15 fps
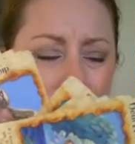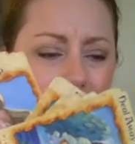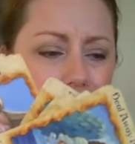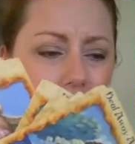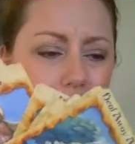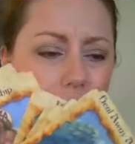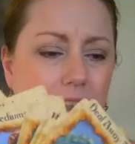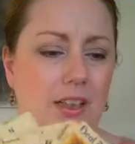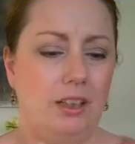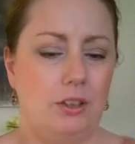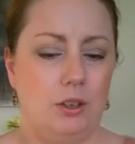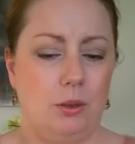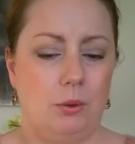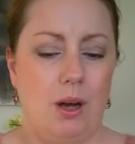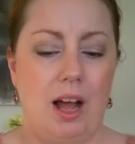I really
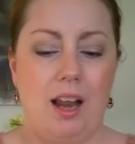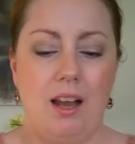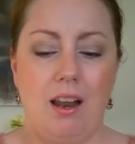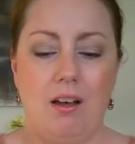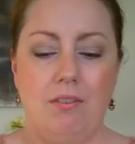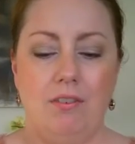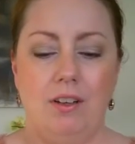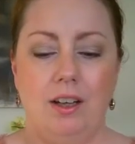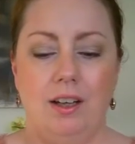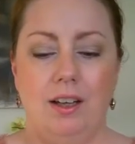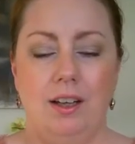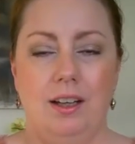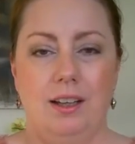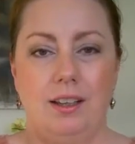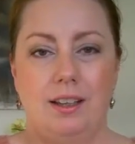do. I love,
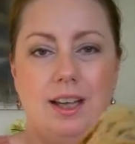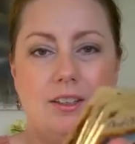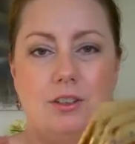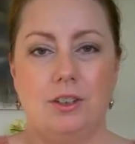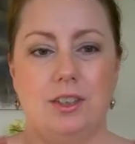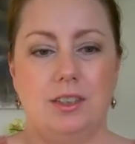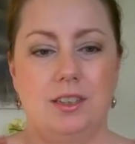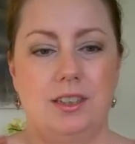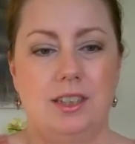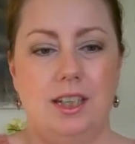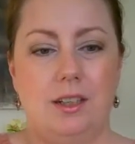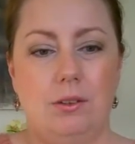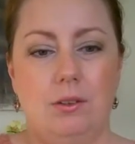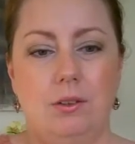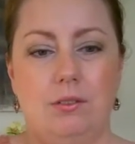as you can see, I
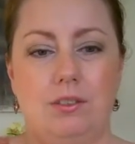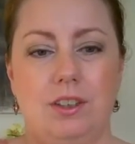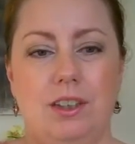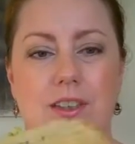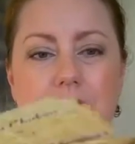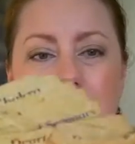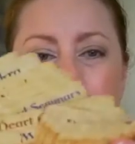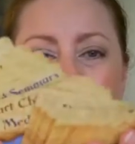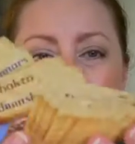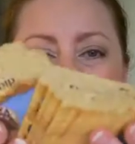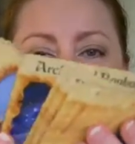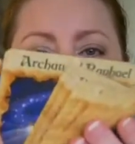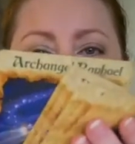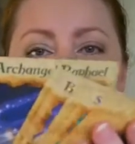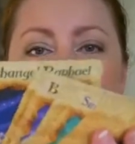don't know if you can see, but
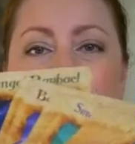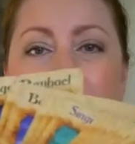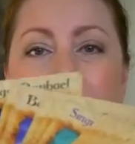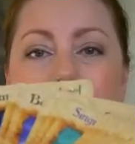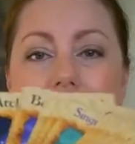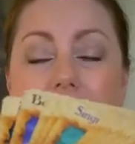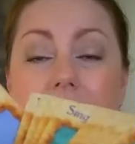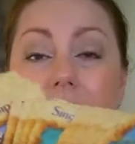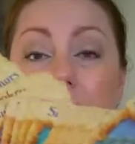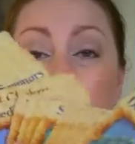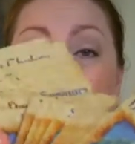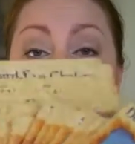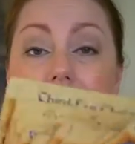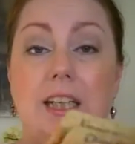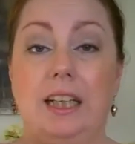they glide
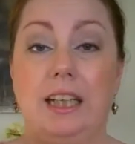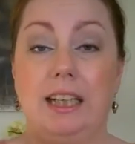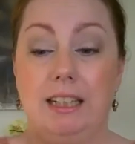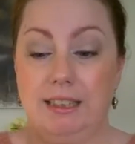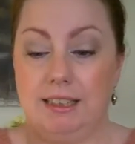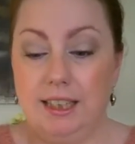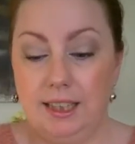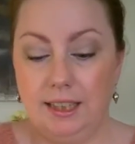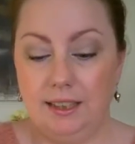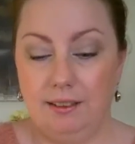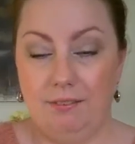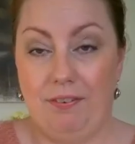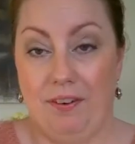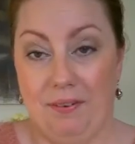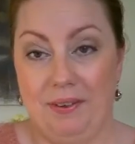really easily,
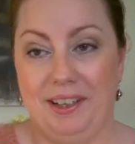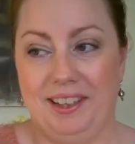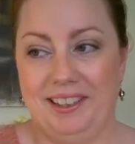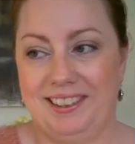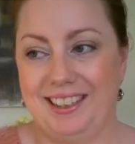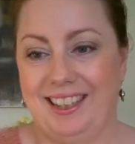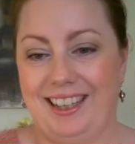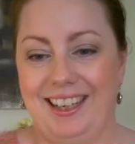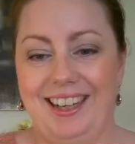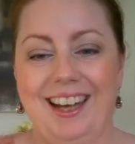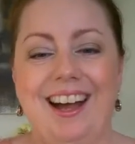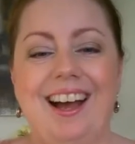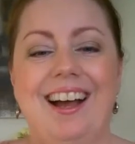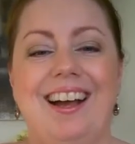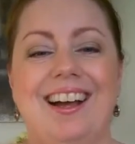very easily.
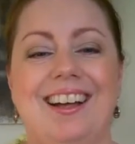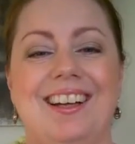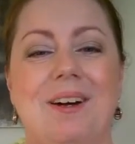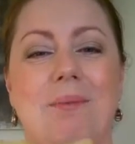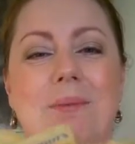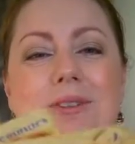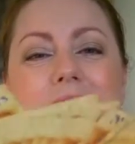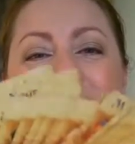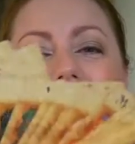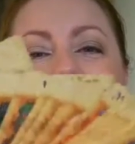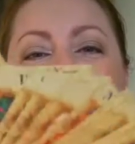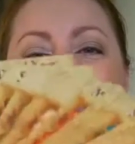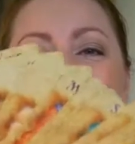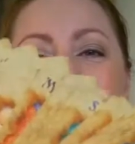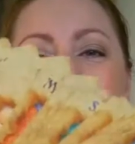Almost
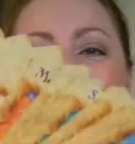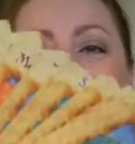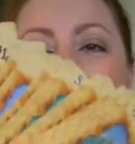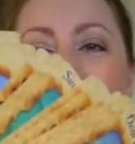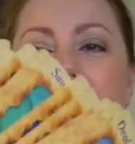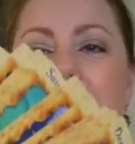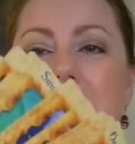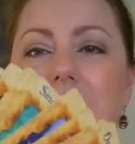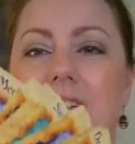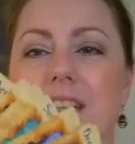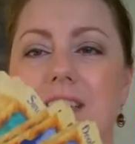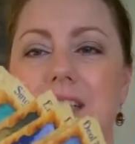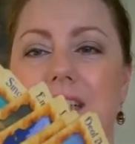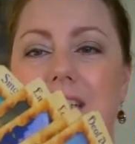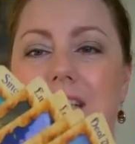dropped them there, very
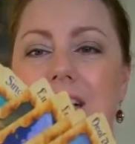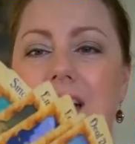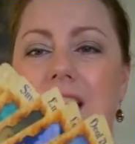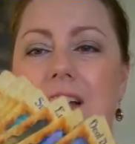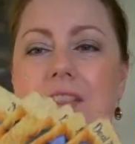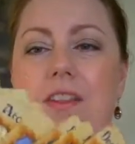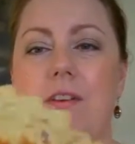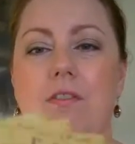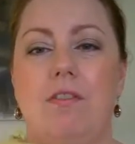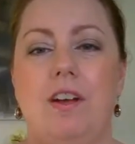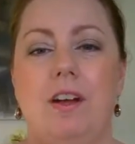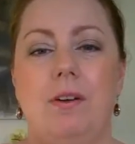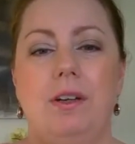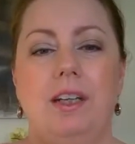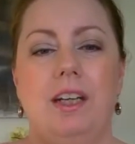easily. They're
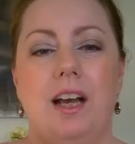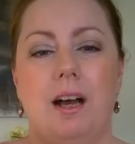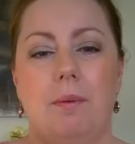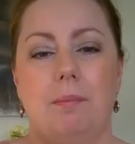very,